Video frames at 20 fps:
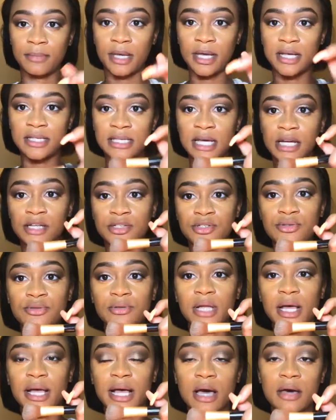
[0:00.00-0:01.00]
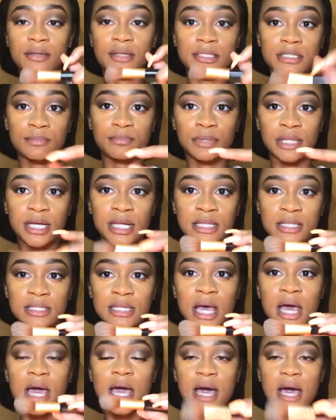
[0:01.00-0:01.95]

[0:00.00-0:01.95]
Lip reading: because I do like how this blends